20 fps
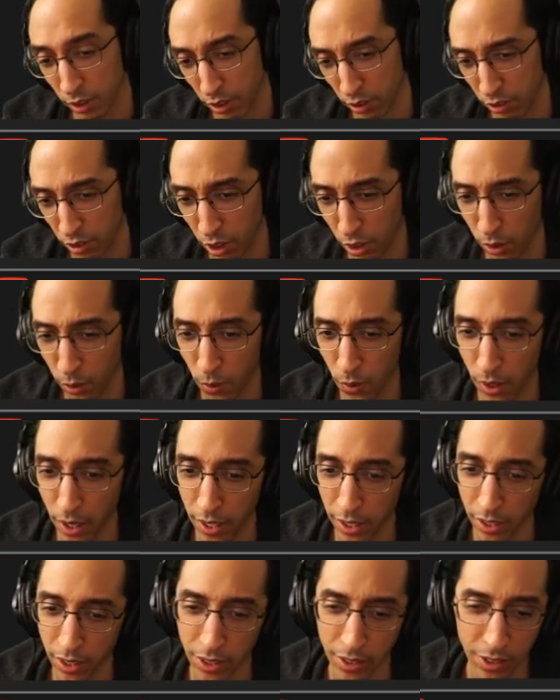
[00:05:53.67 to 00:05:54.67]
So
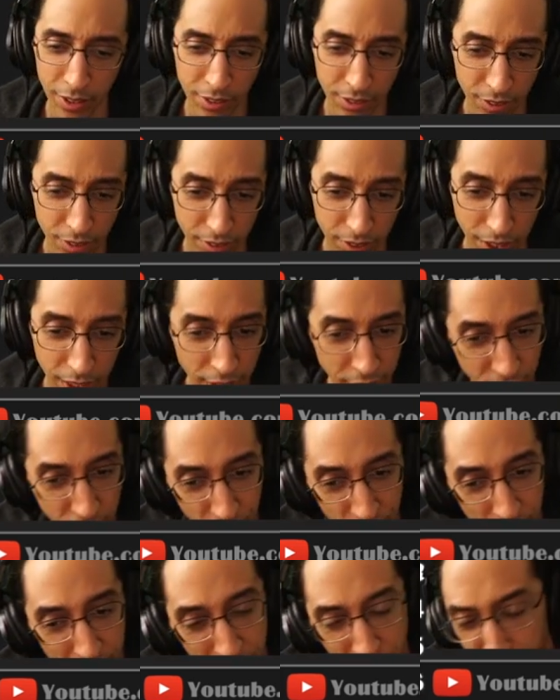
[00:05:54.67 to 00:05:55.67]
it's
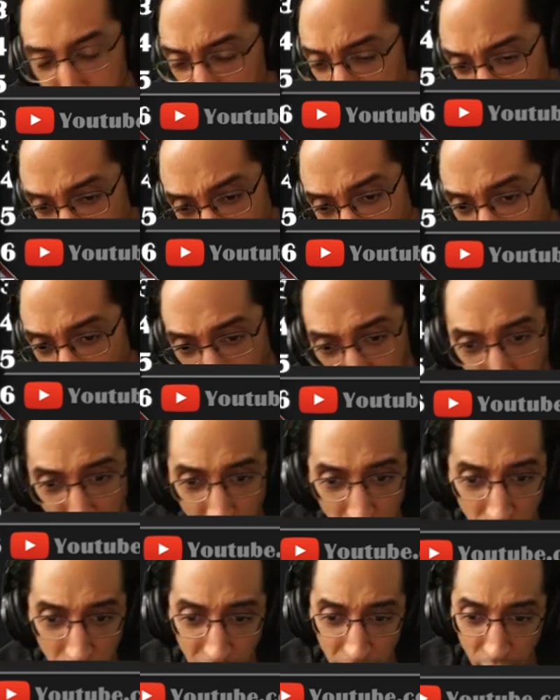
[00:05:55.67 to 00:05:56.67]

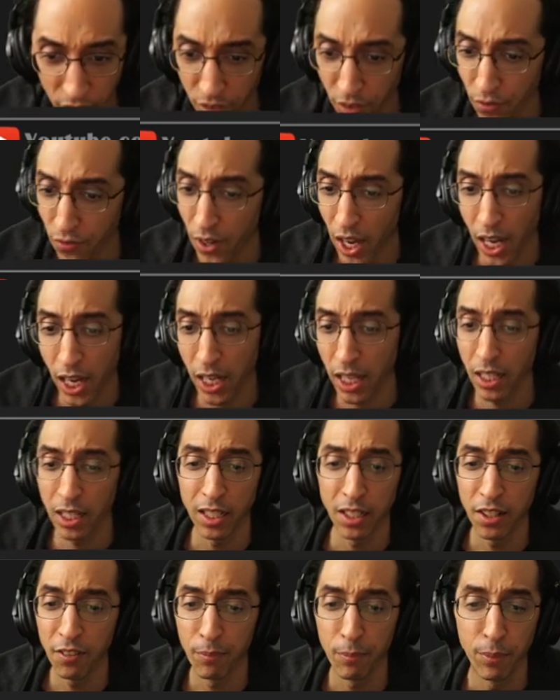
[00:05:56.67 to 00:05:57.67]
fine. It's fine.
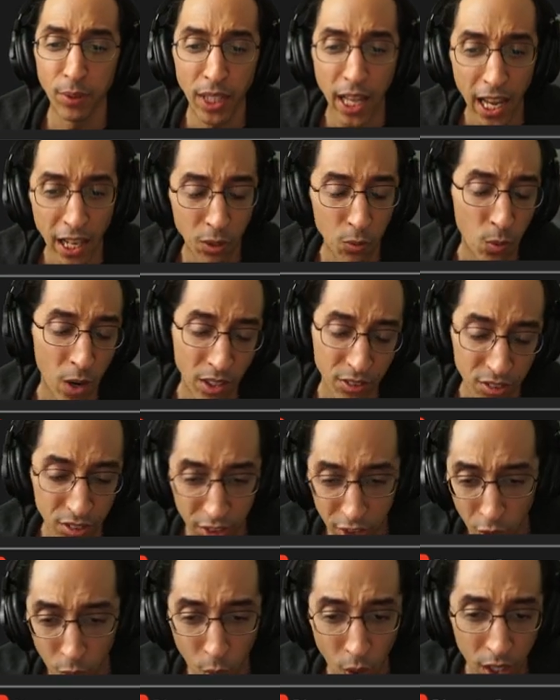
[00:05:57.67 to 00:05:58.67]
And if black wants to
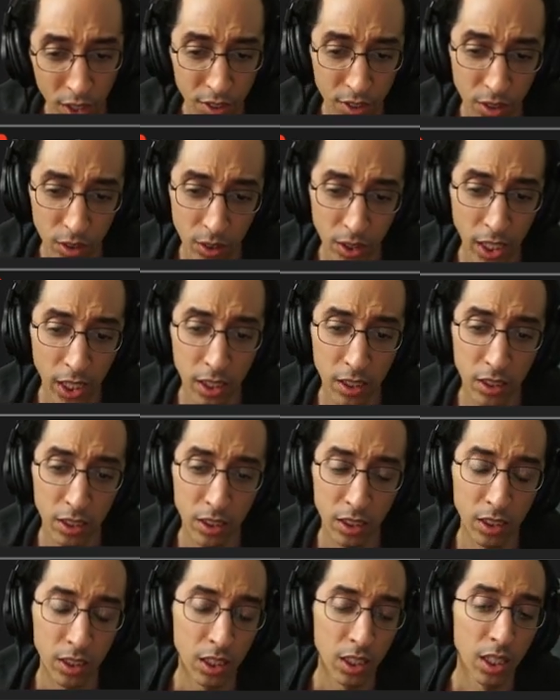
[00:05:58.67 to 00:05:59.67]
go under
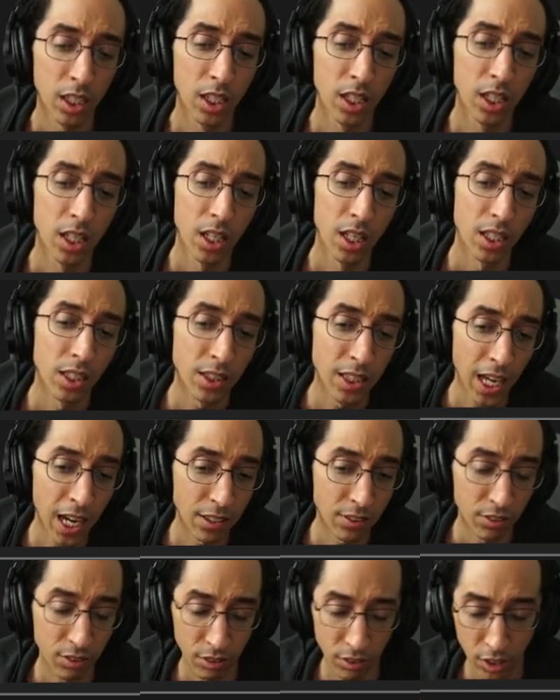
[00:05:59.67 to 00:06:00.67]
later,
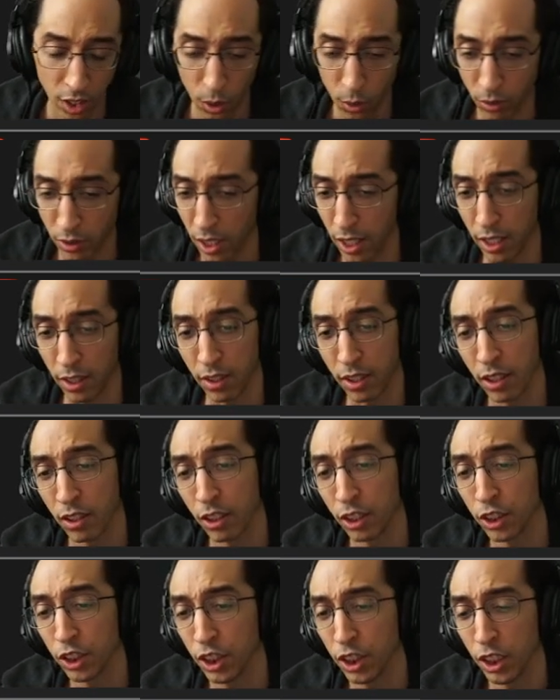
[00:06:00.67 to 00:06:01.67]
that's gote.
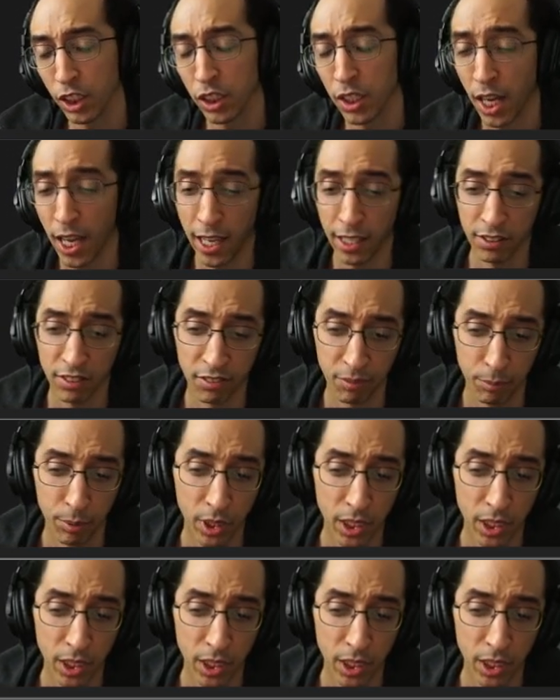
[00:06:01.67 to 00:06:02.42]
The sheer act of